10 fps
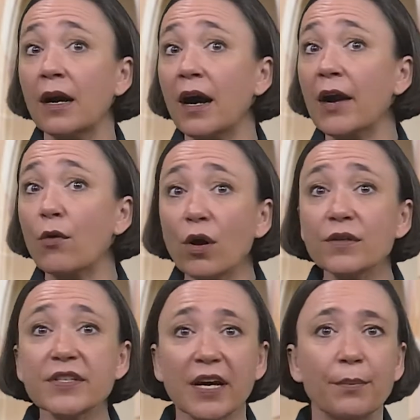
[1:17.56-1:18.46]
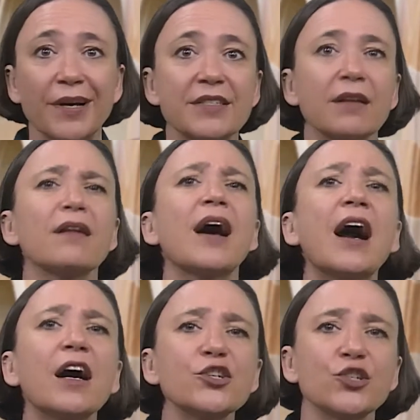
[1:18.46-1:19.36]
Are all segments
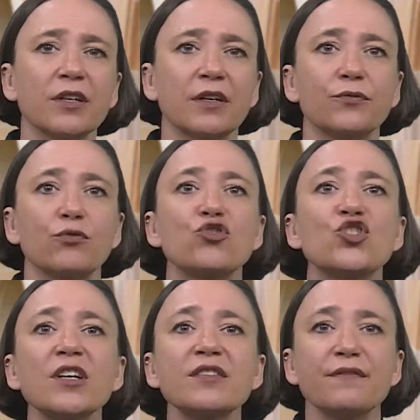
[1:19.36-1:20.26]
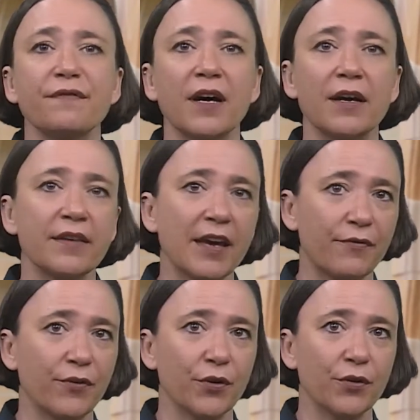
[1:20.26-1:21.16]
large enough to justify the
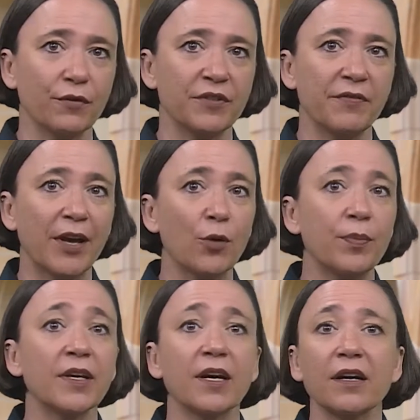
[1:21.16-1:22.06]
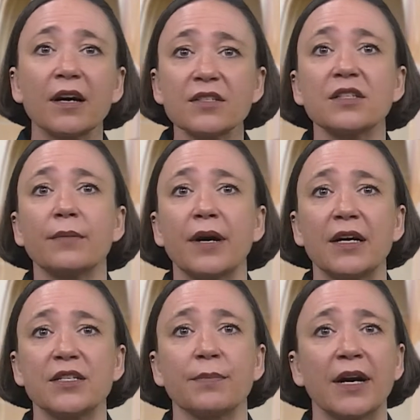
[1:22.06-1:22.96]
effort of developing a
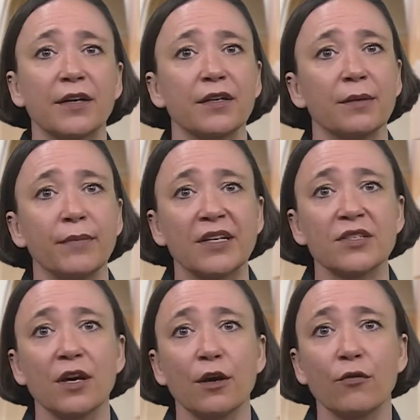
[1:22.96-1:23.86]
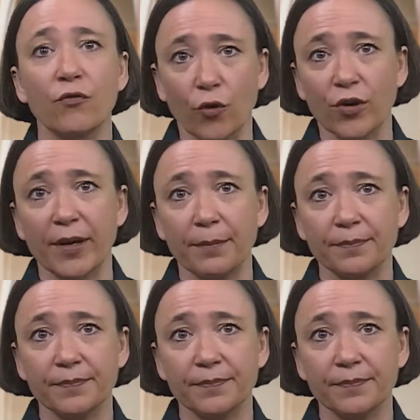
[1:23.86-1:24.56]
customized marketing mix for them?